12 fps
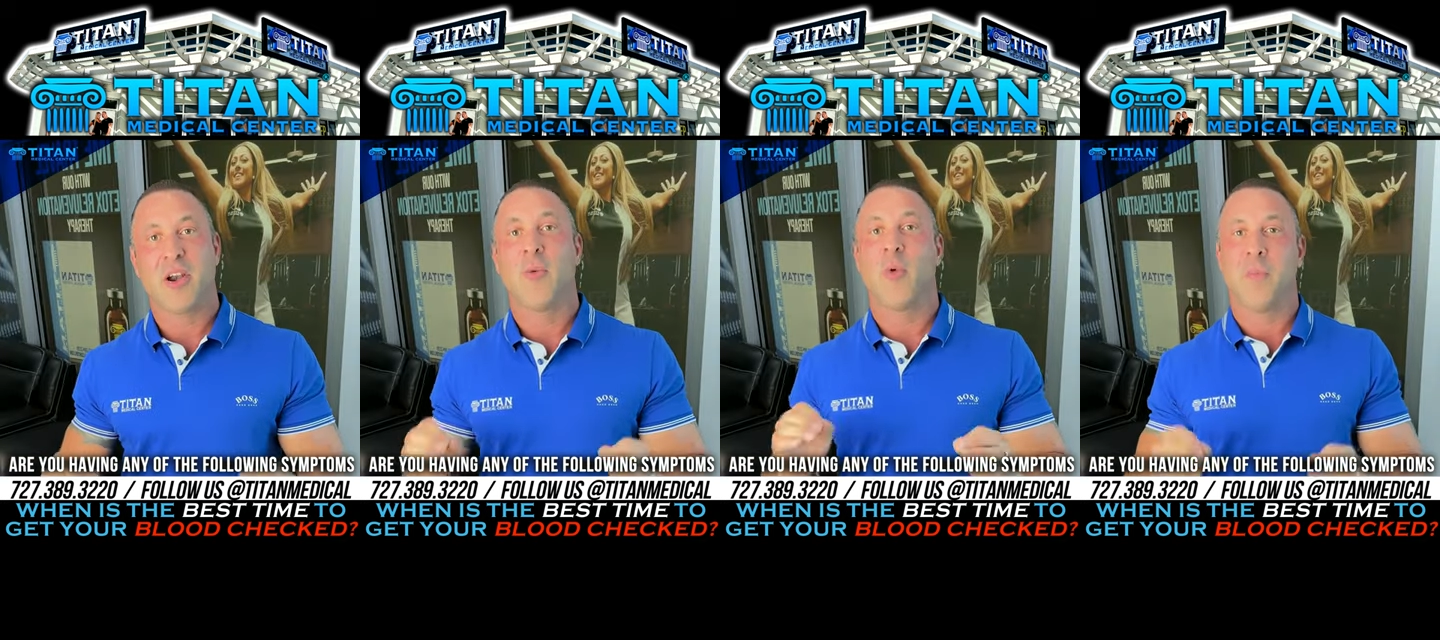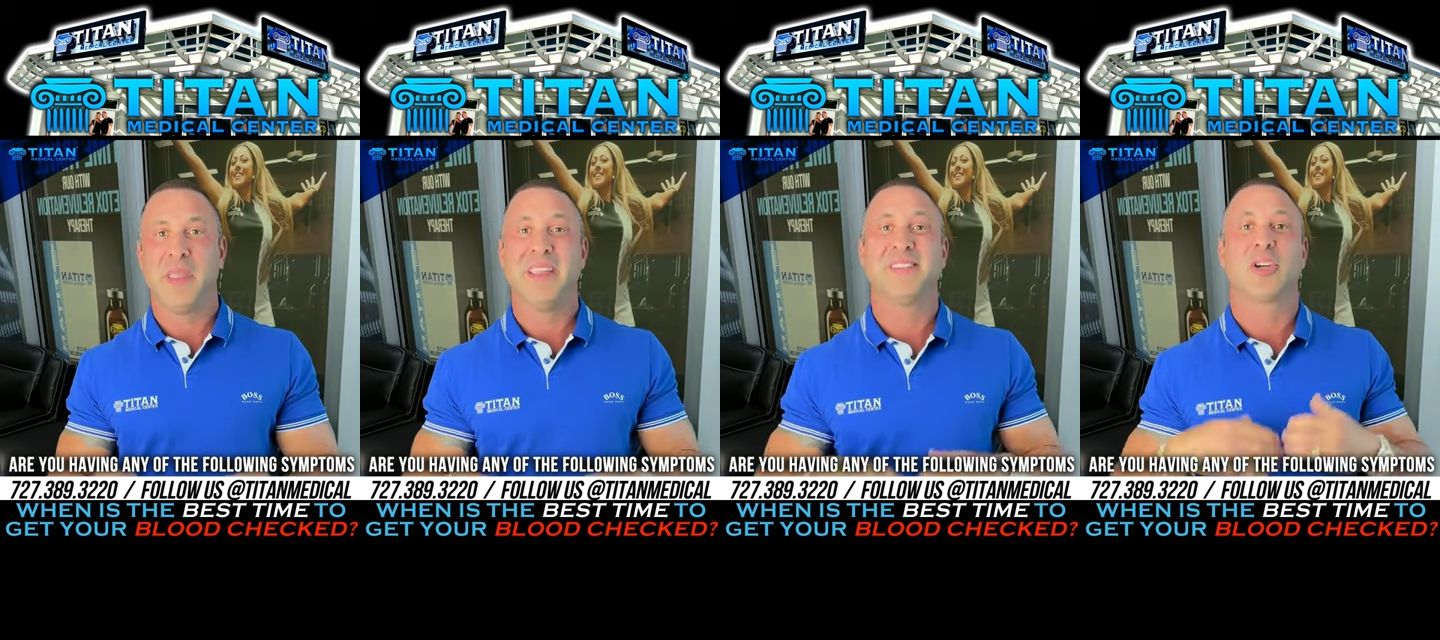it will
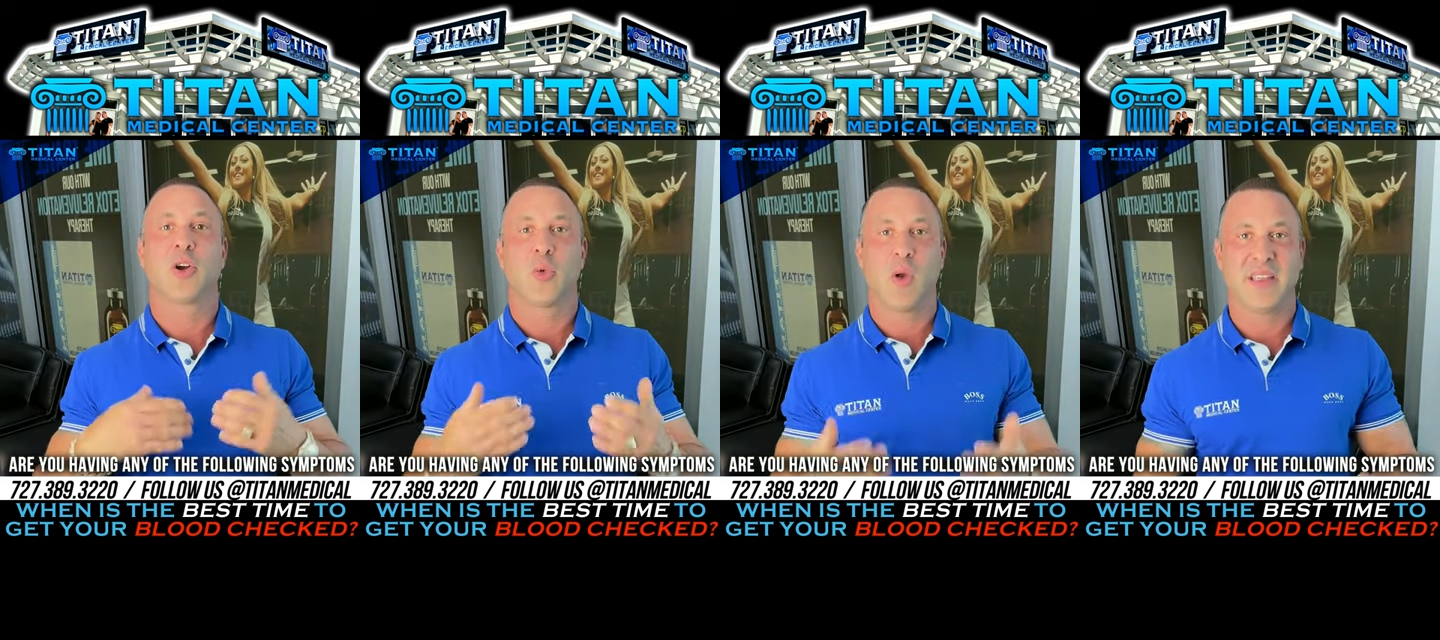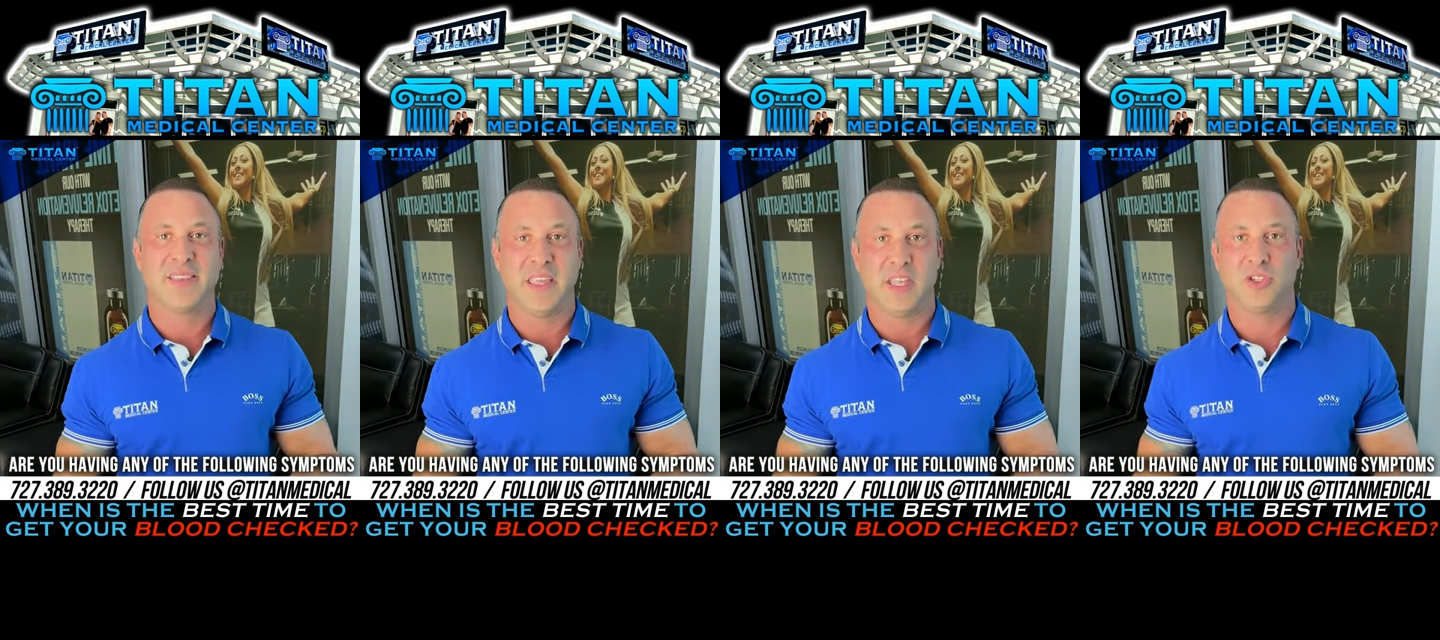be to correct
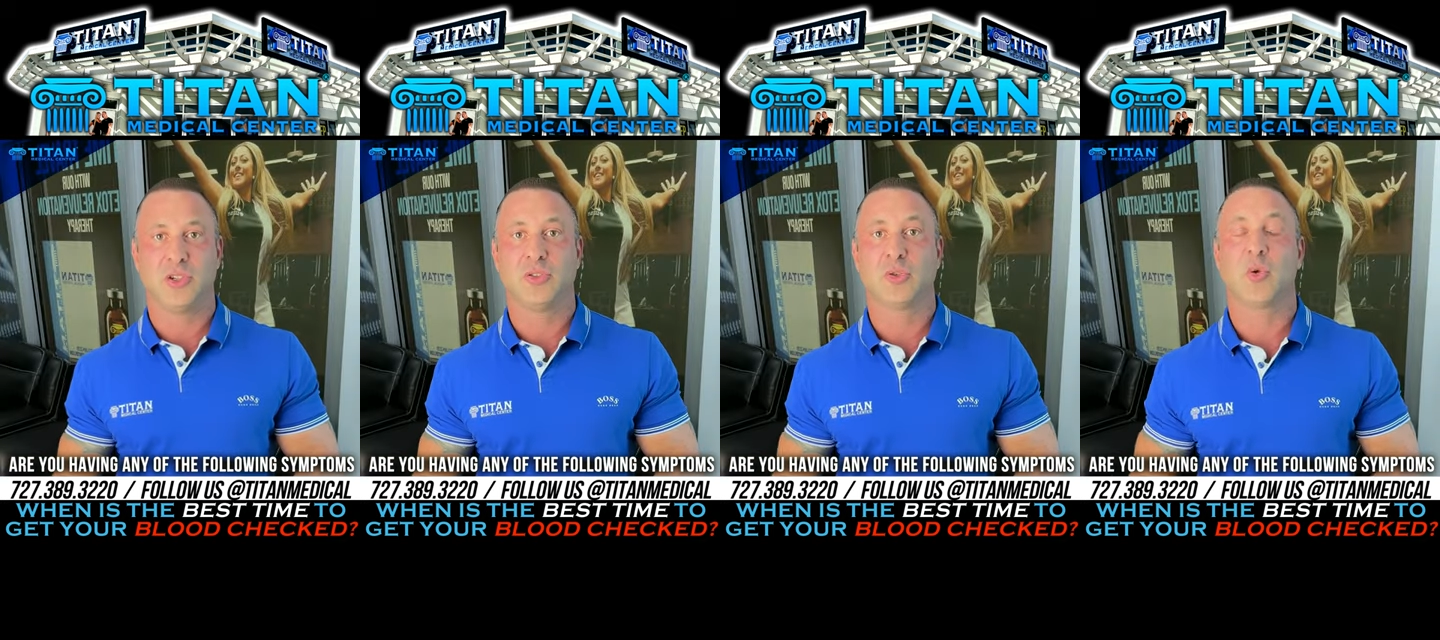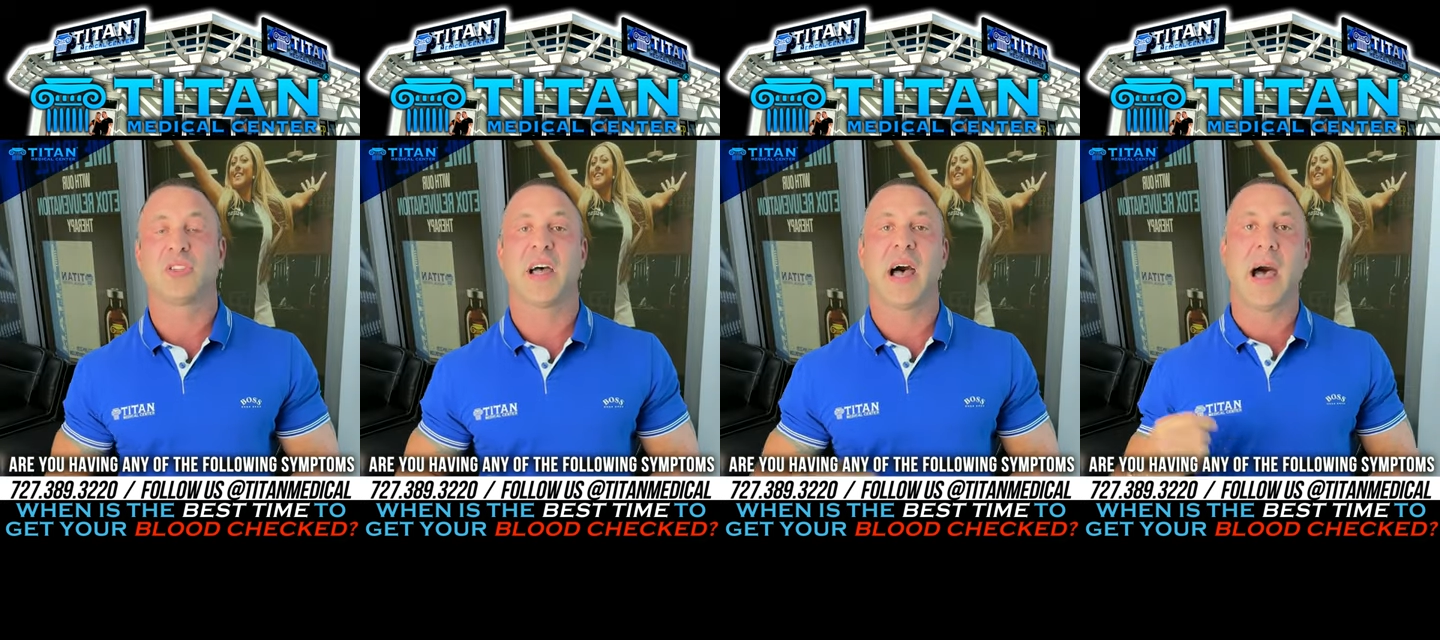the issues or to